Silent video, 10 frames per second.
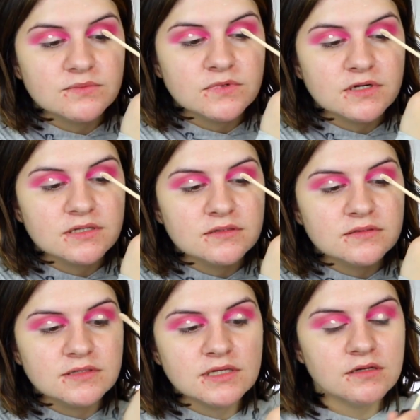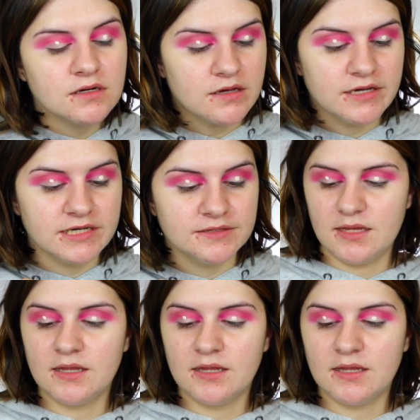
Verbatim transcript: Some more concealer on,